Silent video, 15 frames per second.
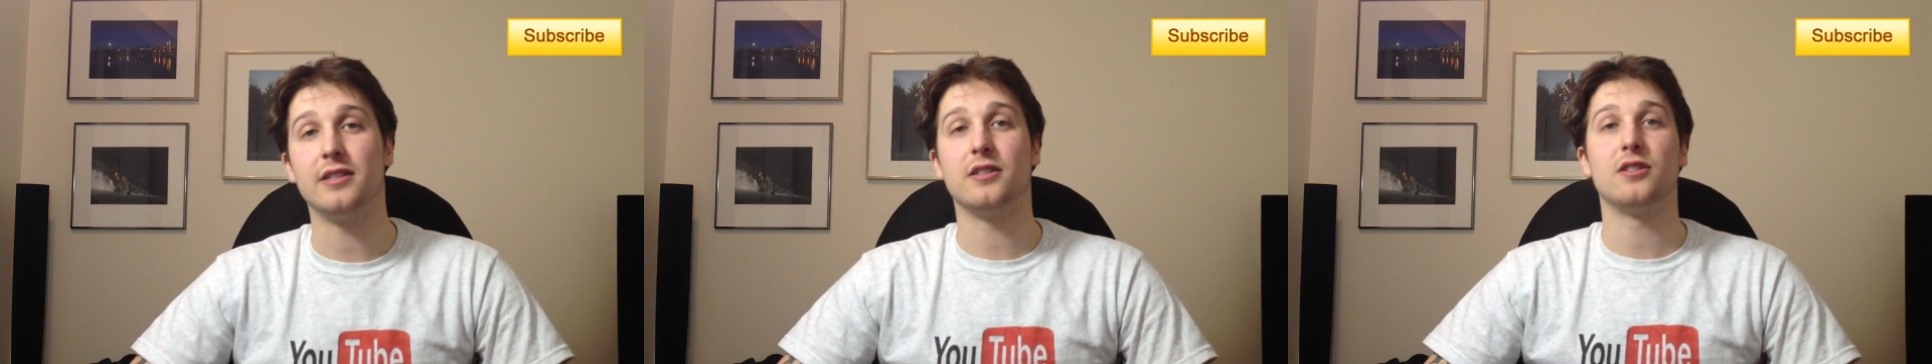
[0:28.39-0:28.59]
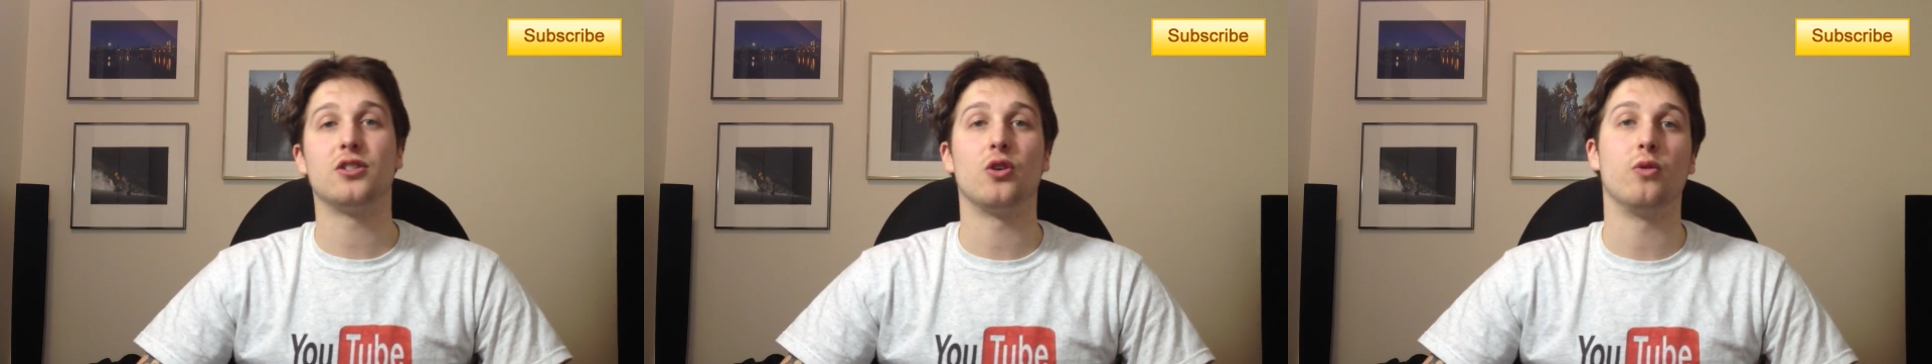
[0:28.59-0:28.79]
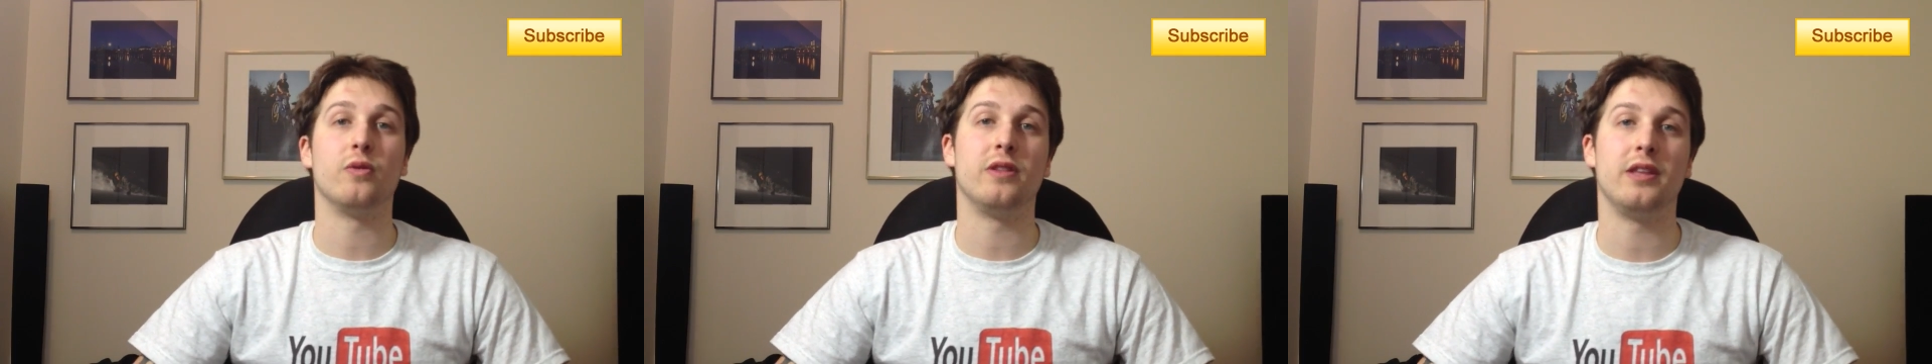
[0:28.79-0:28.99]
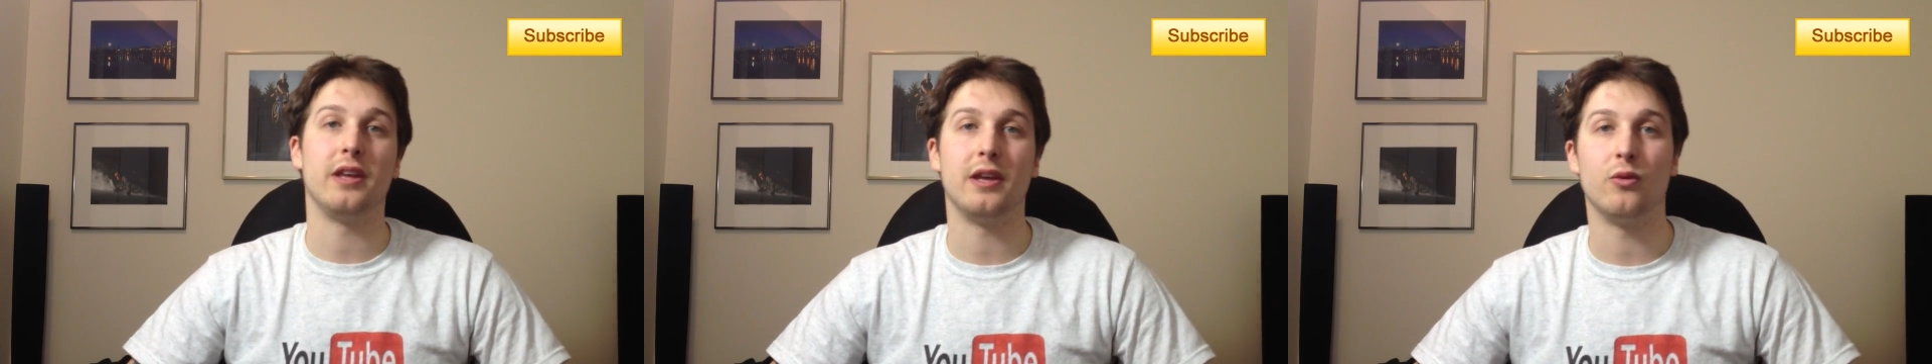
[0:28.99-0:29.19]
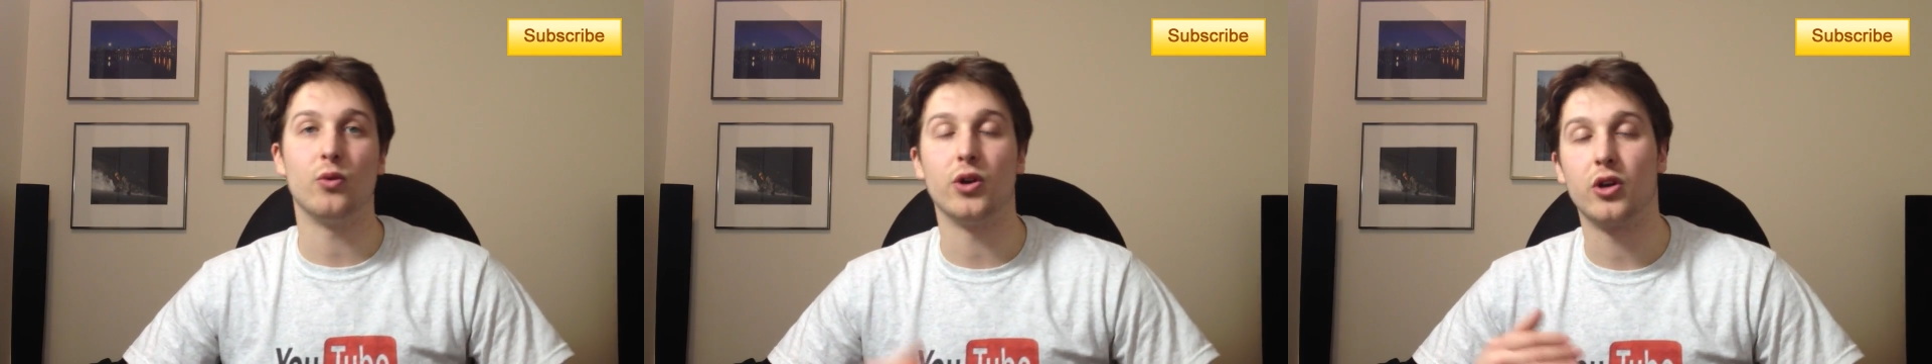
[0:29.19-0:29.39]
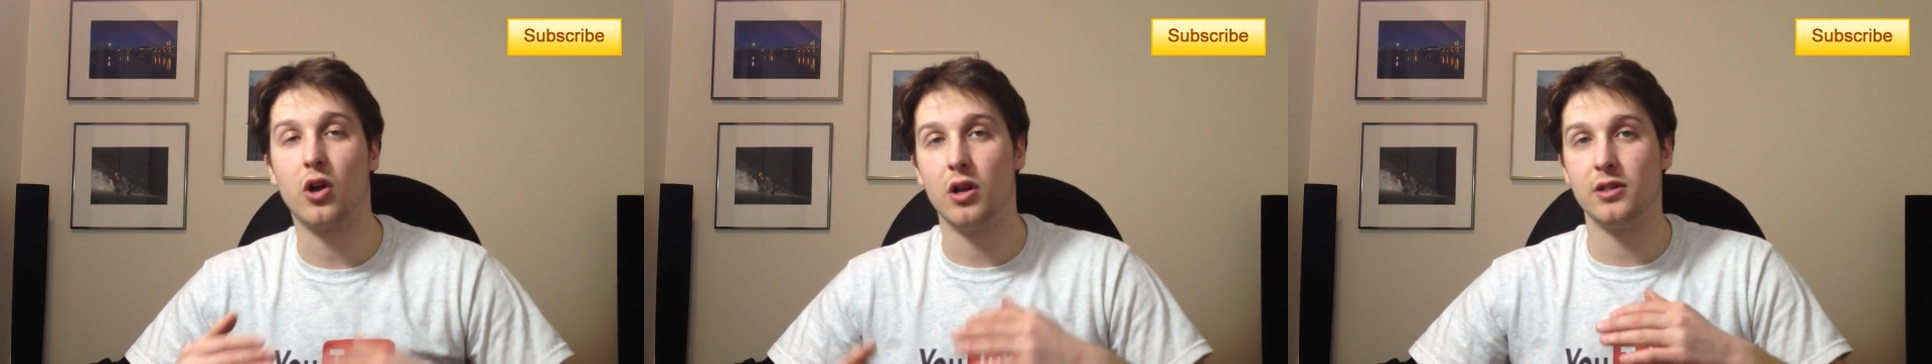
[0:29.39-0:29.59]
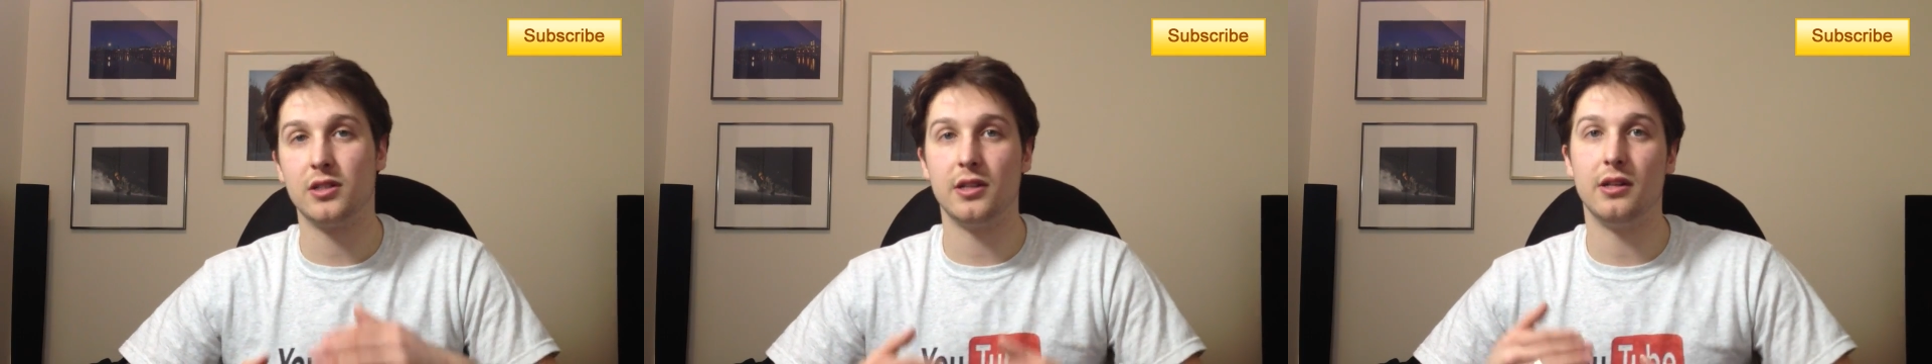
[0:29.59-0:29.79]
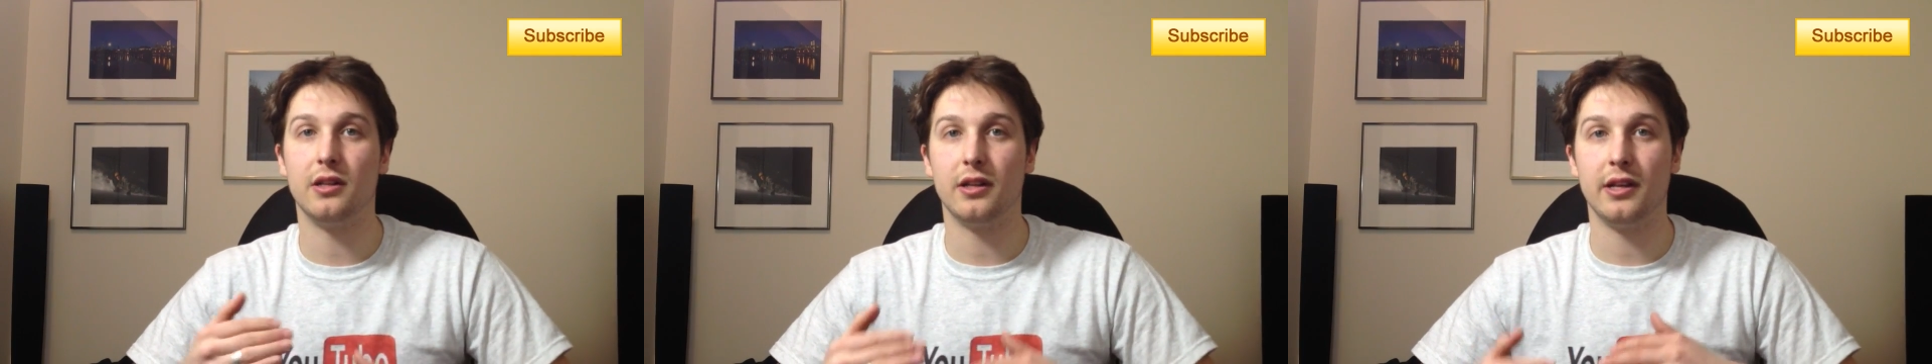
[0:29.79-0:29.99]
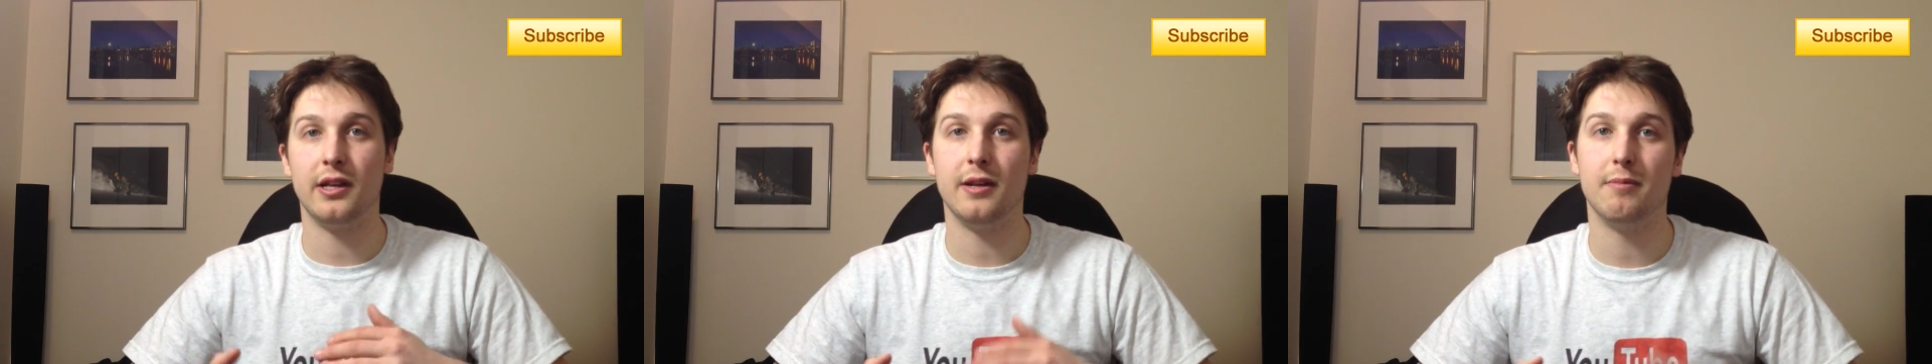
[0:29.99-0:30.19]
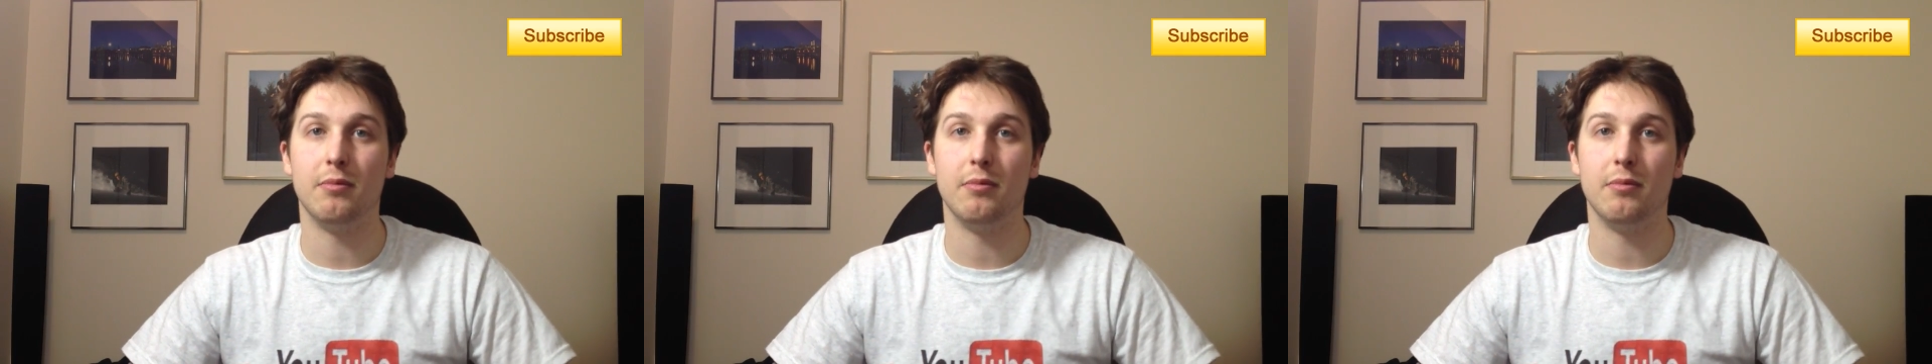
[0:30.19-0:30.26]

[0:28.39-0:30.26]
so they were constantly